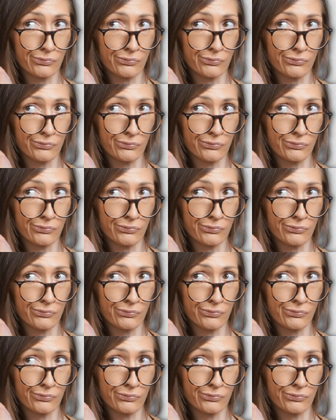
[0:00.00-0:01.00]

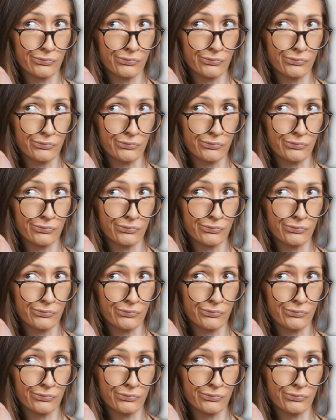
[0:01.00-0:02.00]

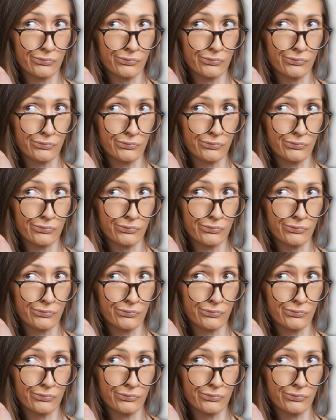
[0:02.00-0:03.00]

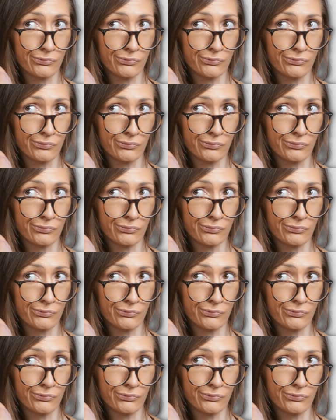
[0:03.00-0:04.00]

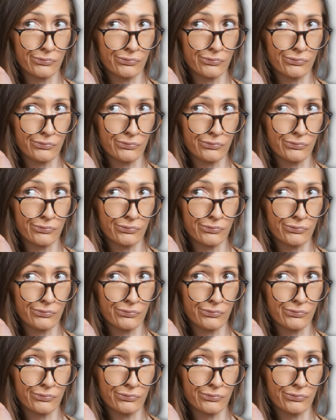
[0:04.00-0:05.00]

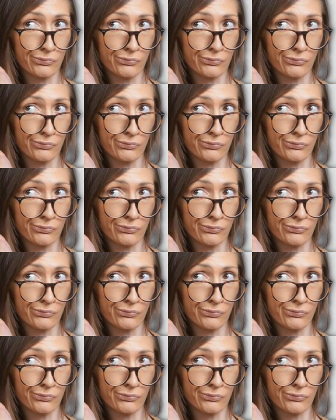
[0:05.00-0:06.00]

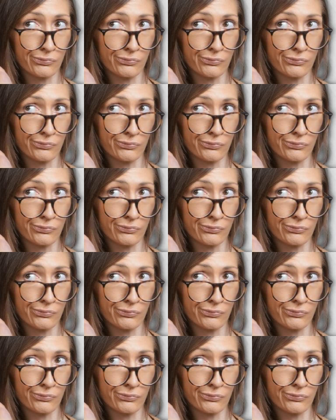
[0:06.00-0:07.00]

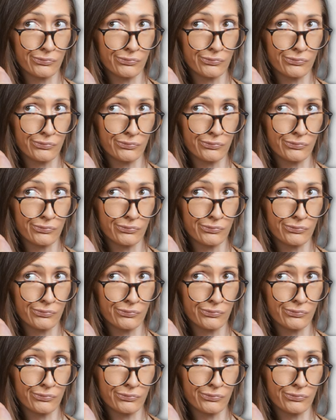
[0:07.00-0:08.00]
(no lip movement)